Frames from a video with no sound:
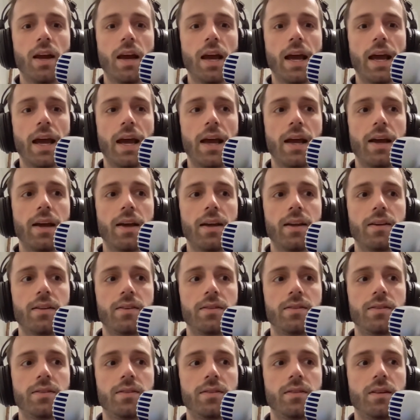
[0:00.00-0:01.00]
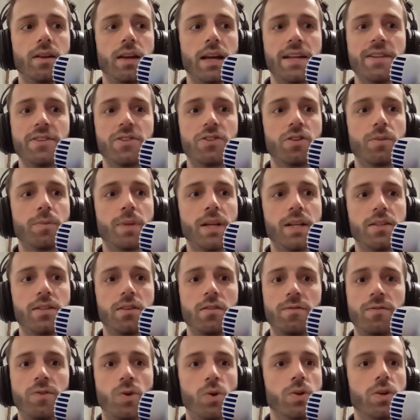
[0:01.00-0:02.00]
and instruments
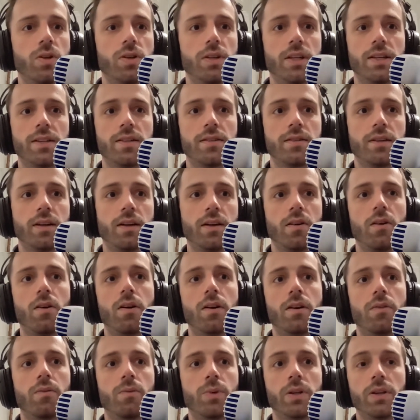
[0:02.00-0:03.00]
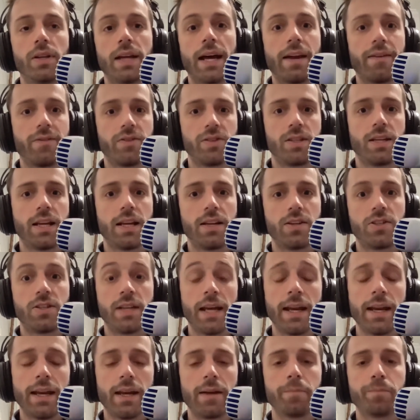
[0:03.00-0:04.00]
and vocalists and on a real live stage
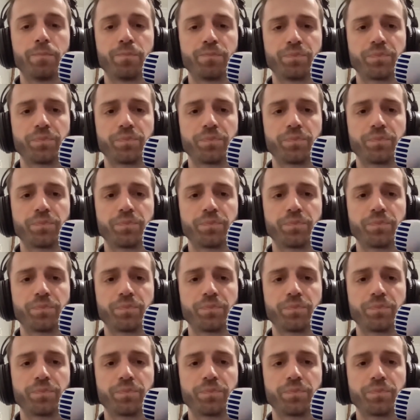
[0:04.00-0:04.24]
setting,